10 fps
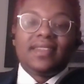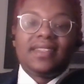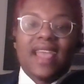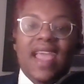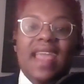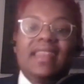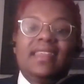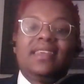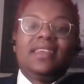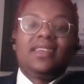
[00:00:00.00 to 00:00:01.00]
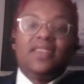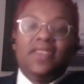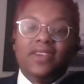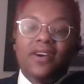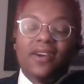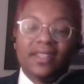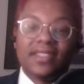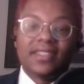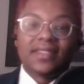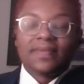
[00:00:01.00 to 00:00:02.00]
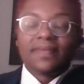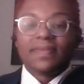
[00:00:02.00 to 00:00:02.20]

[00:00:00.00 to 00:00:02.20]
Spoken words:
10 yards.